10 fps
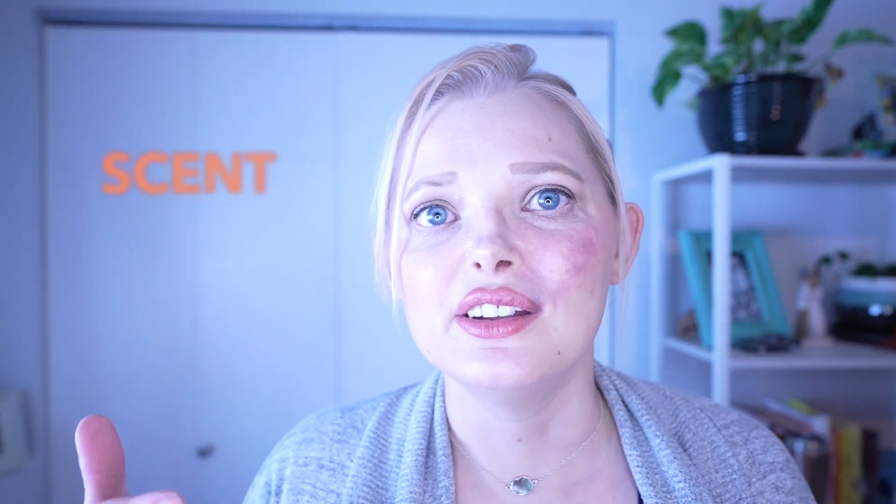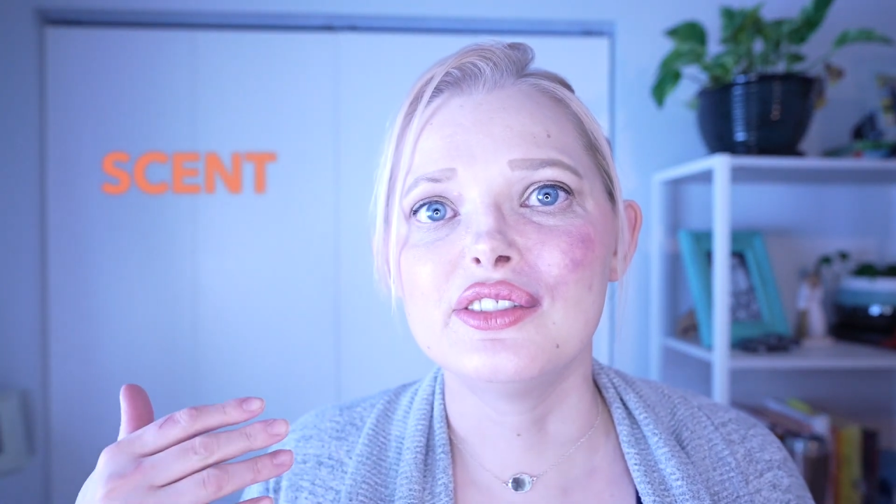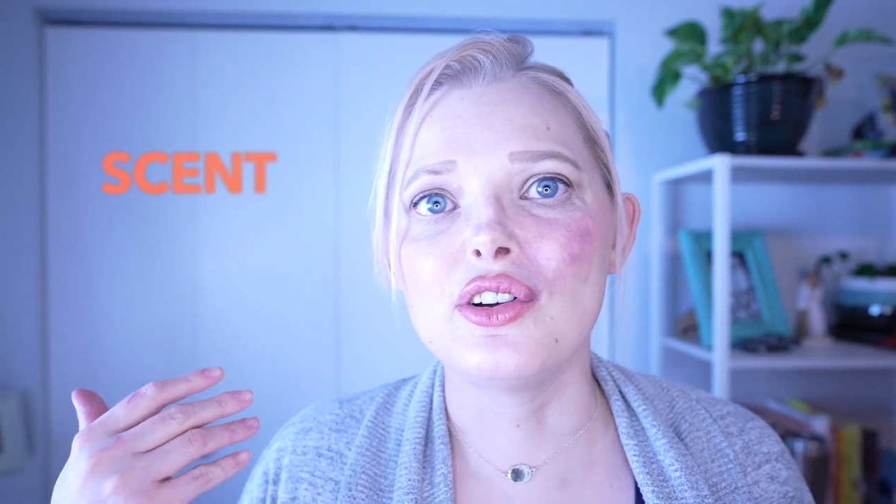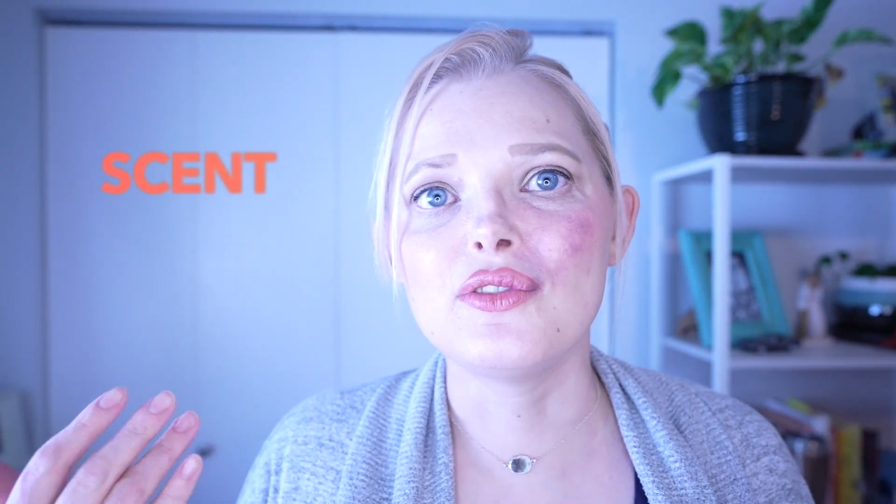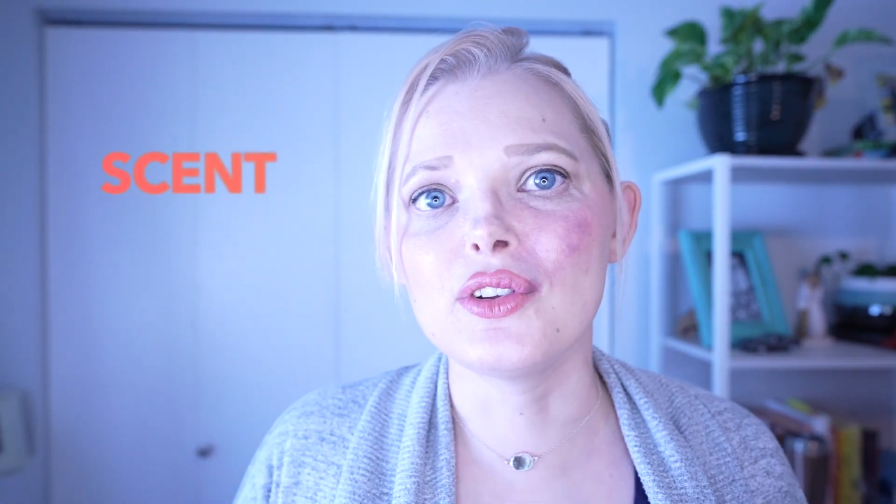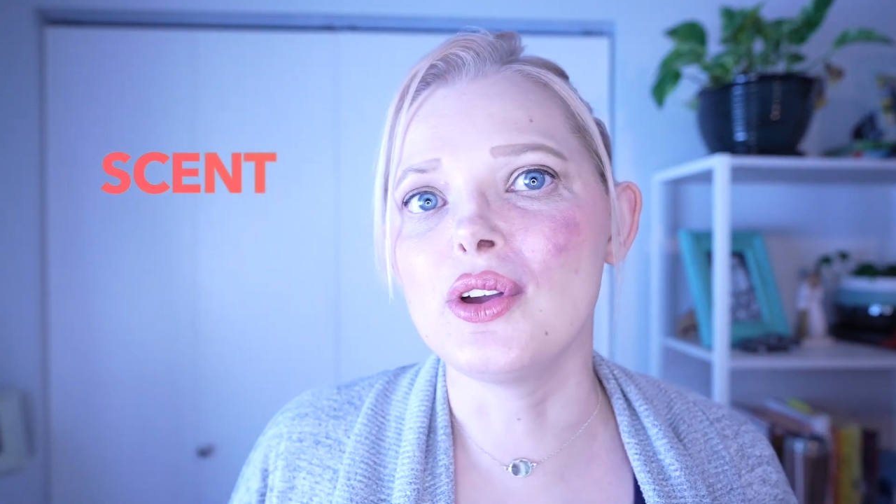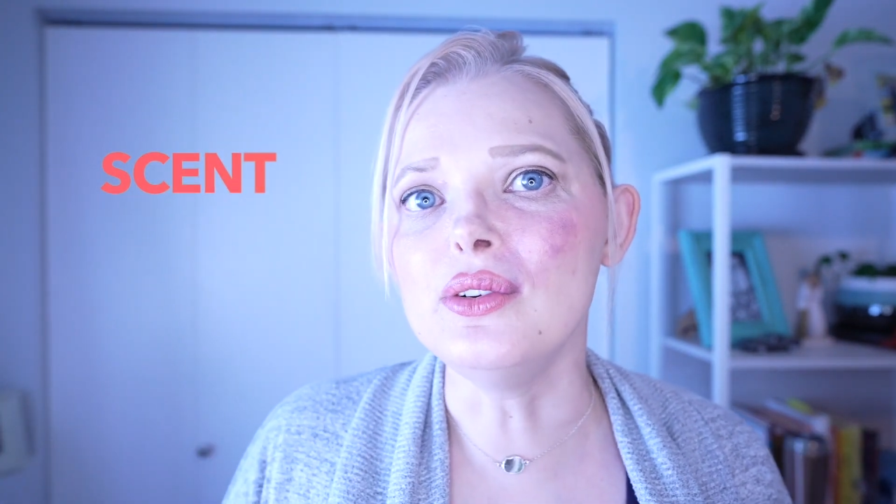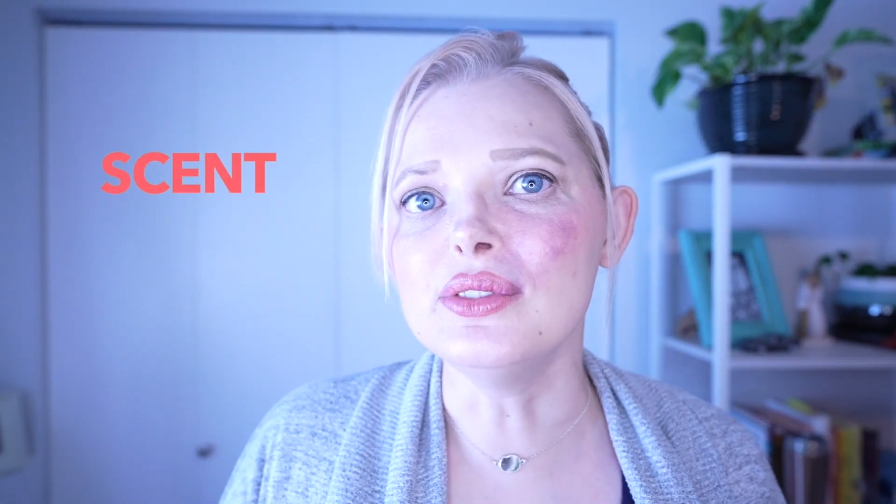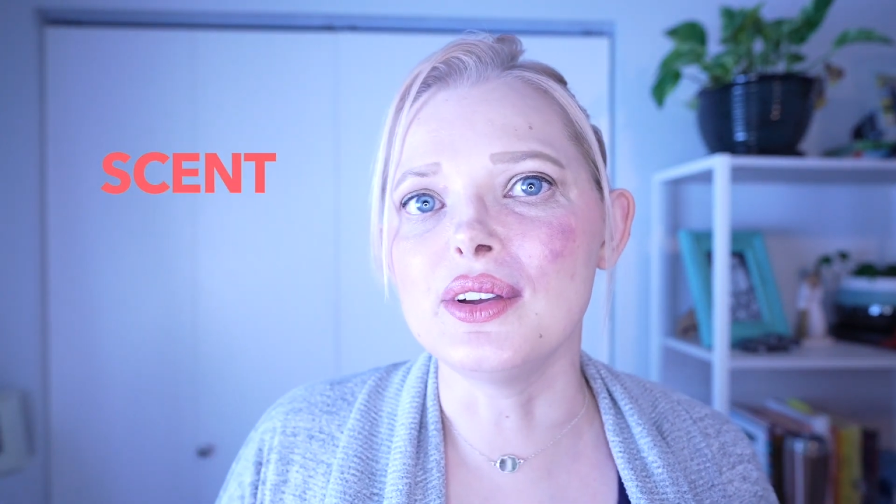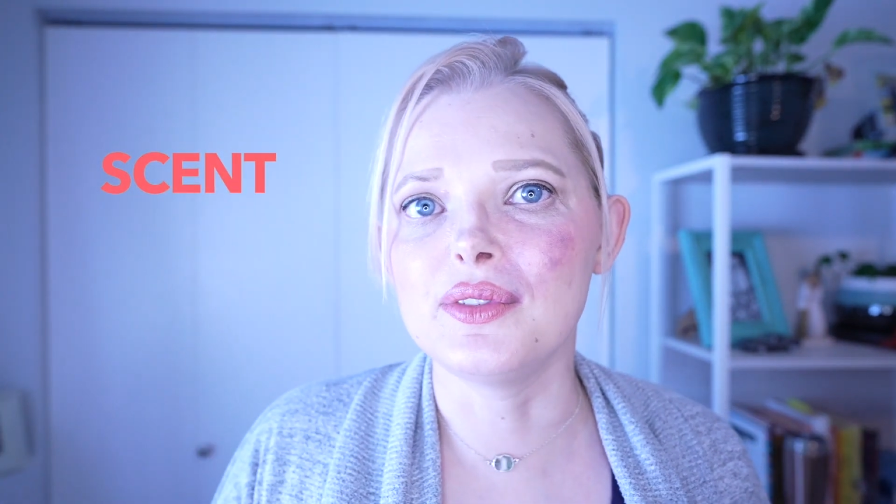So for
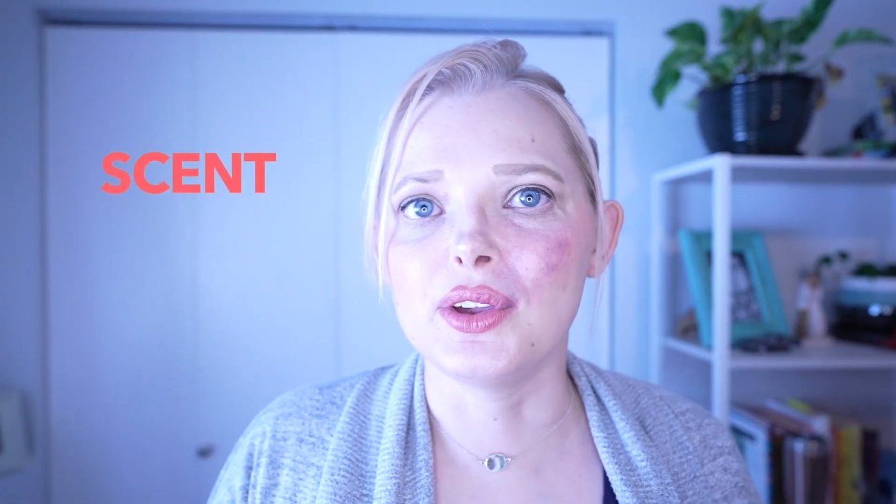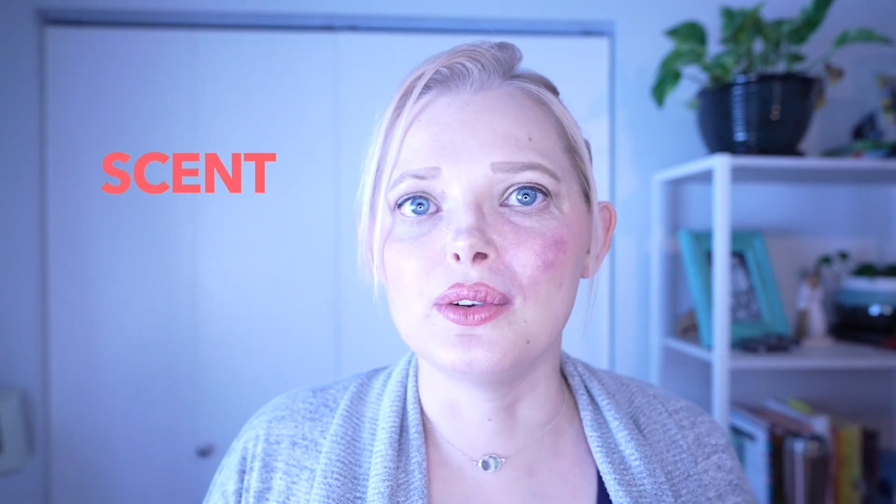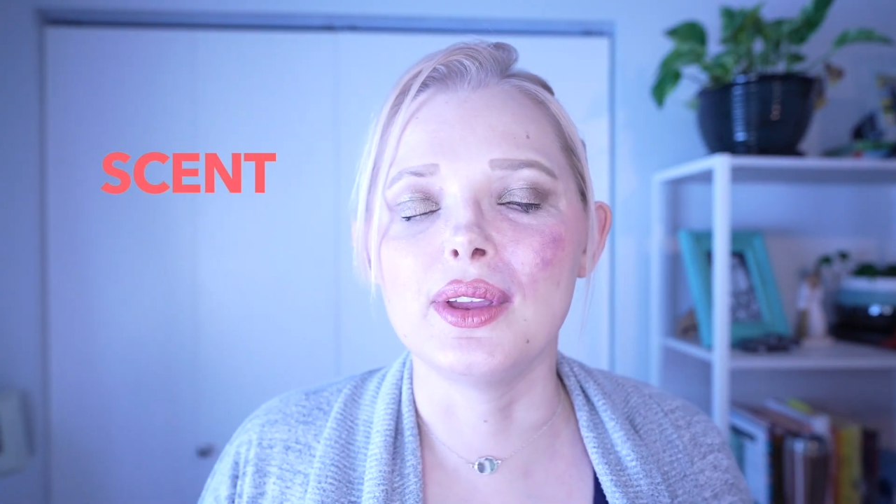those of you